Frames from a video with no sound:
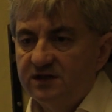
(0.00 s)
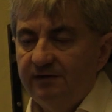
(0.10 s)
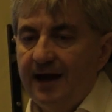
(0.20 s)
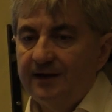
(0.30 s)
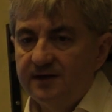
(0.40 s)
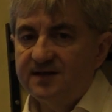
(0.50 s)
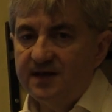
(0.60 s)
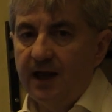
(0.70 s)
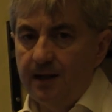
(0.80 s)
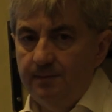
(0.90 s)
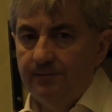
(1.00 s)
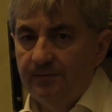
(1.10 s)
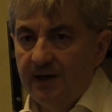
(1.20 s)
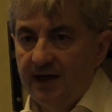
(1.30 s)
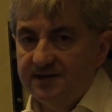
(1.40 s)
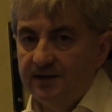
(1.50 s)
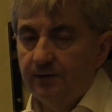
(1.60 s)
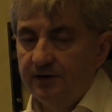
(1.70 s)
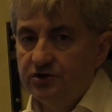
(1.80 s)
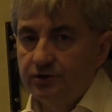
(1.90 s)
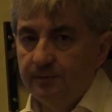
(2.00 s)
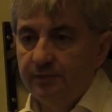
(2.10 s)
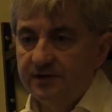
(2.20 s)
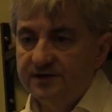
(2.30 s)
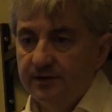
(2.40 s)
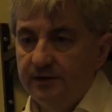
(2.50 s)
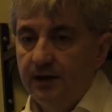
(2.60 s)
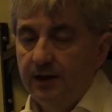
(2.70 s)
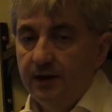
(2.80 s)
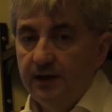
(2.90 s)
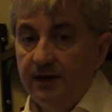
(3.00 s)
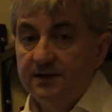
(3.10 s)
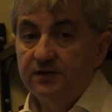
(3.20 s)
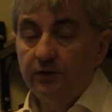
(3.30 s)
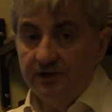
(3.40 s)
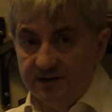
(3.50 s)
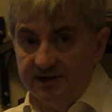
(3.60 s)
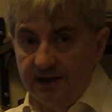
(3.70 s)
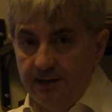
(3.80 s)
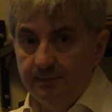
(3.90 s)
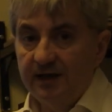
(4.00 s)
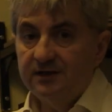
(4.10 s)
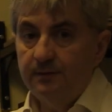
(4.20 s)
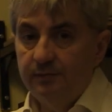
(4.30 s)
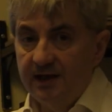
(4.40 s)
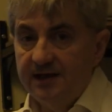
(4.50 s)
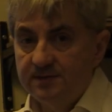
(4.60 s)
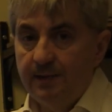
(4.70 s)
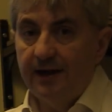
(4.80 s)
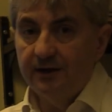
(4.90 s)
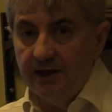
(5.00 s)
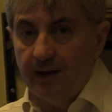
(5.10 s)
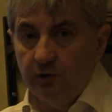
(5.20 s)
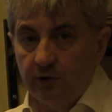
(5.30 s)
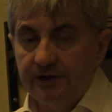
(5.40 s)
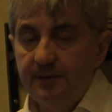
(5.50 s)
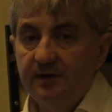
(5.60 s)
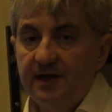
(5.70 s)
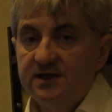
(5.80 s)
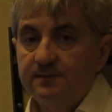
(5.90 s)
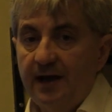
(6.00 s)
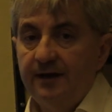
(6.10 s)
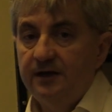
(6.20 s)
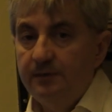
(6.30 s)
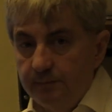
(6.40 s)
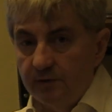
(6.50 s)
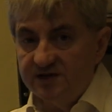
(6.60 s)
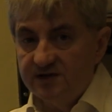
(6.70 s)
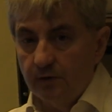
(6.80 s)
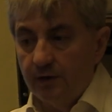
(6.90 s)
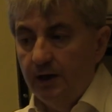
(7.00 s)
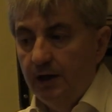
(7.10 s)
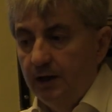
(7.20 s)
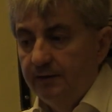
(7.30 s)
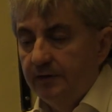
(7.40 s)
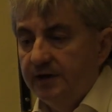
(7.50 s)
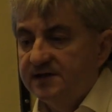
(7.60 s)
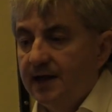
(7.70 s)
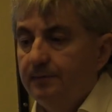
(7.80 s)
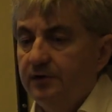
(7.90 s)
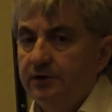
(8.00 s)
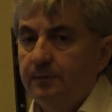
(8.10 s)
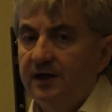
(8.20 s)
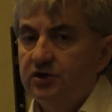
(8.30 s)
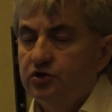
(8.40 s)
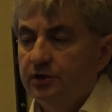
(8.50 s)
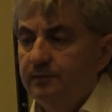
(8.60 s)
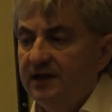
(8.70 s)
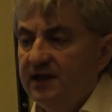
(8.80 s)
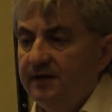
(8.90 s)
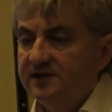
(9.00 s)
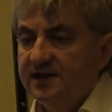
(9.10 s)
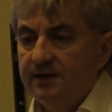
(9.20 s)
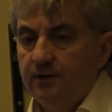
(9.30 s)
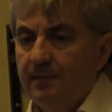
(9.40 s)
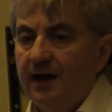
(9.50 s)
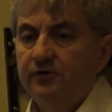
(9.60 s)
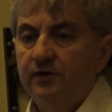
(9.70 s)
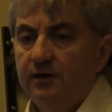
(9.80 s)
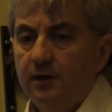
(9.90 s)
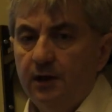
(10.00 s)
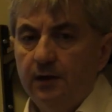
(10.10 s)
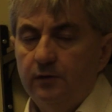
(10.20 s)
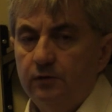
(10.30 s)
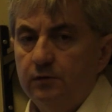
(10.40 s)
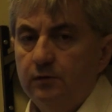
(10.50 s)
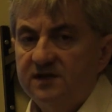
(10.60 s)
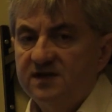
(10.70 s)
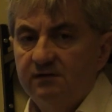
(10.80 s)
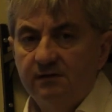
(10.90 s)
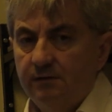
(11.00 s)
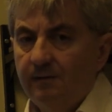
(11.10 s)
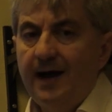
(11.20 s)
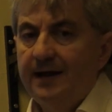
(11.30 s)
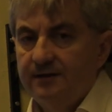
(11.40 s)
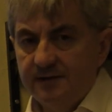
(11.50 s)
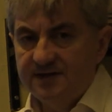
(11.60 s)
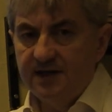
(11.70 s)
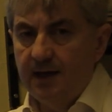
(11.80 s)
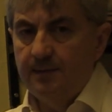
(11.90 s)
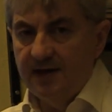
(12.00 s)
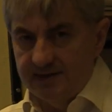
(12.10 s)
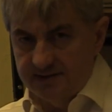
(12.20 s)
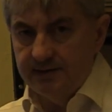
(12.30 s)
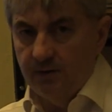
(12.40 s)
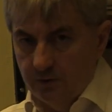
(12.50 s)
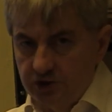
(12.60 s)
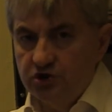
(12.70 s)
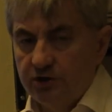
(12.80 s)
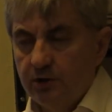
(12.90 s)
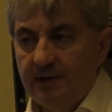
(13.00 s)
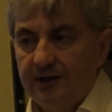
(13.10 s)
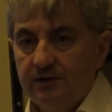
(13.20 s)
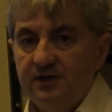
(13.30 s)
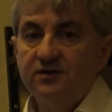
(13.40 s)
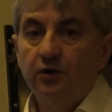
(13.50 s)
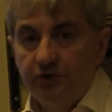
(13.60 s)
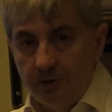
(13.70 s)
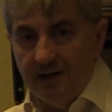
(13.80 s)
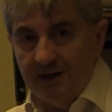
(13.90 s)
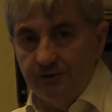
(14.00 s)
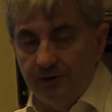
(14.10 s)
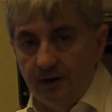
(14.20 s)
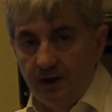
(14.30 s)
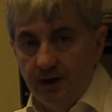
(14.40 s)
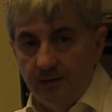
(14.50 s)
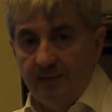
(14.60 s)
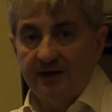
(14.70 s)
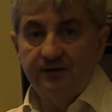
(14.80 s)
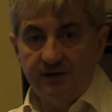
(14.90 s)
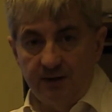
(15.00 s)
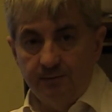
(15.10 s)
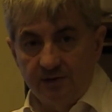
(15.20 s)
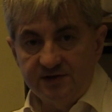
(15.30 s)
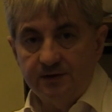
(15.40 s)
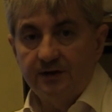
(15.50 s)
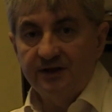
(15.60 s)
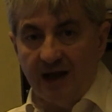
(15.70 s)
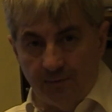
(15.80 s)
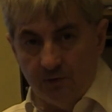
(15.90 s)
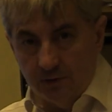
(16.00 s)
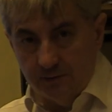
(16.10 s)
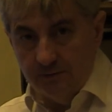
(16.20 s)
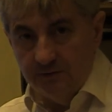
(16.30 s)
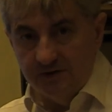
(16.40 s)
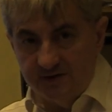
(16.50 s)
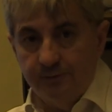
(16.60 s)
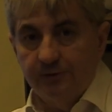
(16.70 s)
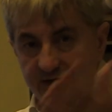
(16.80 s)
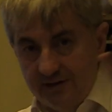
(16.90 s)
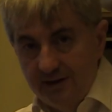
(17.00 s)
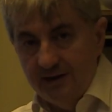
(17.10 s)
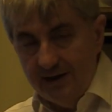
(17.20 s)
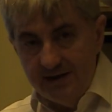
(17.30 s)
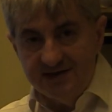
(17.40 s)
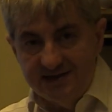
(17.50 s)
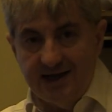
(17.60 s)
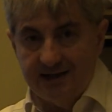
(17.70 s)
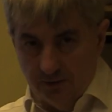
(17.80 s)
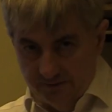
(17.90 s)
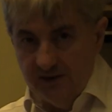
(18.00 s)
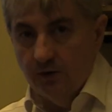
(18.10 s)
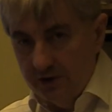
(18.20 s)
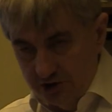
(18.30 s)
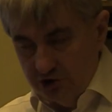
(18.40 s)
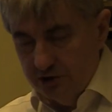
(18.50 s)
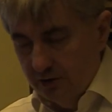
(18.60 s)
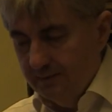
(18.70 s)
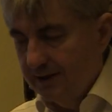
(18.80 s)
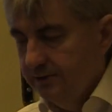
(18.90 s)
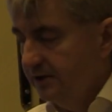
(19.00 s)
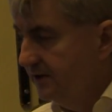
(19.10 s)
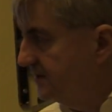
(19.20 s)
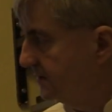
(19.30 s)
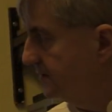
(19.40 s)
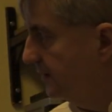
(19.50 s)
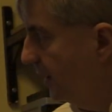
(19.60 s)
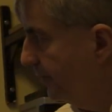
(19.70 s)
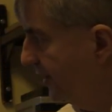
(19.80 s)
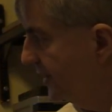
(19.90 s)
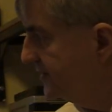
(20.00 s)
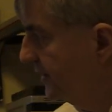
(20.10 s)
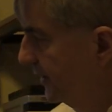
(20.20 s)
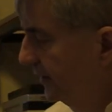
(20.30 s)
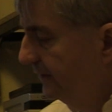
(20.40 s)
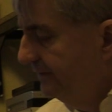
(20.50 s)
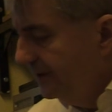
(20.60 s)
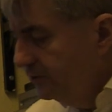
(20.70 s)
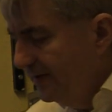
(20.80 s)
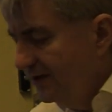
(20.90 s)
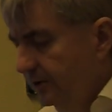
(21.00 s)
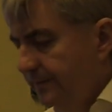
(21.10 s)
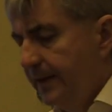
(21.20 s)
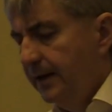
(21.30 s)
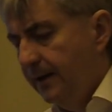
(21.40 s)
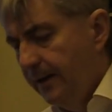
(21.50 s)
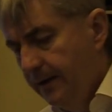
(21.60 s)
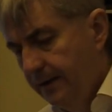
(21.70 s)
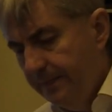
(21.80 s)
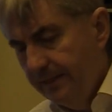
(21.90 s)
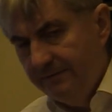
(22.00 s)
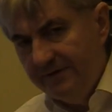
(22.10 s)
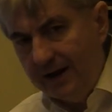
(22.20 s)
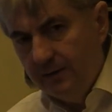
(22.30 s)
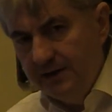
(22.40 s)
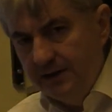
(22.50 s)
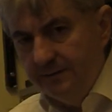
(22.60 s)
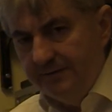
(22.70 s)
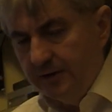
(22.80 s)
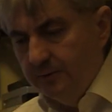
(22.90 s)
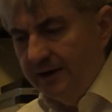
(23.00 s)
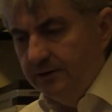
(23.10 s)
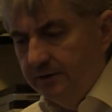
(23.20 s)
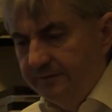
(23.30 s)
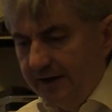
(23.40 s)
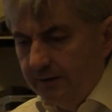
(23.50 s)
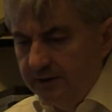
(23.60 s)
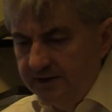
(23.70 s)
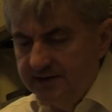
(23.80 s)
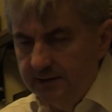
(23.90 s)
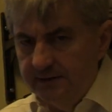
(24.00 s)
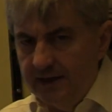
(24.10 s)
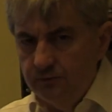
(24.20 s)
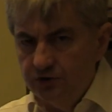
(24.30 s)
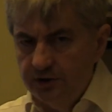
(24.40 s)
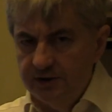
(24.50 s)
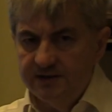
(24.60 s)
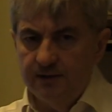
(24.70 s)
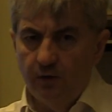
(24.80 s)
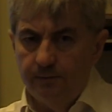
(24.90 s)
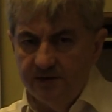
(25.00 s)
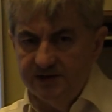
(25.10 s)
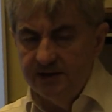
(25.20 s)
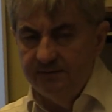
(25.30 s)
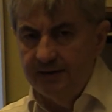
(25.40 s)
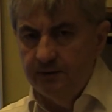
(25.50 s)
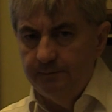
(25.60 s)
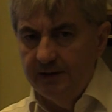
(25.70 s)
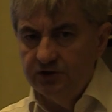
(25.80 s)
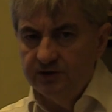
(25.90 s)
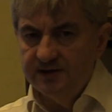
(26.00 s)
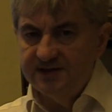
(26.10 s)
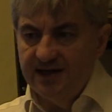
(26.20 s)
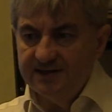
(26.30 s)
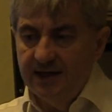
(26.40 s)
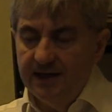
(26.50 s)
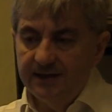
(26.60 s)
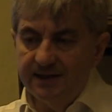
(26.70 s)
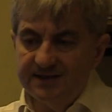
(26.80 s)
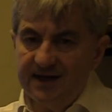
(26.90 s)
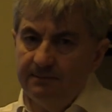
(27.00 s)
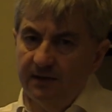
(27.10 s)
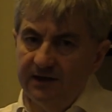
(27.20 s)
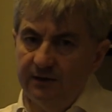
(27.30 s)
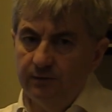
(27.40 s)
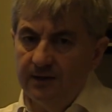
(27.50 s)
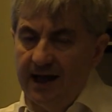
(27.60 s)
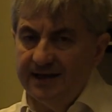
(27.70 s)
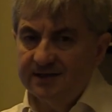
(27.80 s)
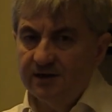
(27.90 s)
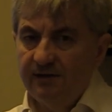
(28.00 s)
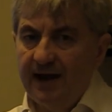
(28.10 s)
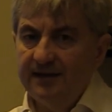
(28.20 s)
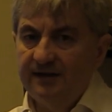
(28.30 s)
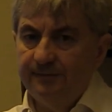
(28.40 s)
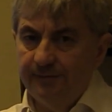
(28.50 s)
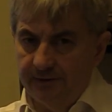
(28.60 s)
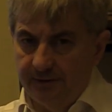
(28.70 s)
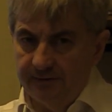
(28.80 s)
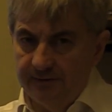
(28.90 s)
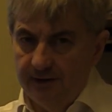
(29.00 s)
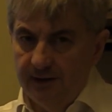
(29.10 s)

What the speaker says: quite the same as the original person is not the same, but replaced by a double, replaced by an impostor. For example, the patient believes that the mother who looks quite the same as the original mother is not the mother, but an impostor, a double, who was put instead of the original mother. This is the Capgras phenomenon. The Fregoli phenomenon, Fregoli's delusion is the opposite, when the patient says that somebody who likes quite different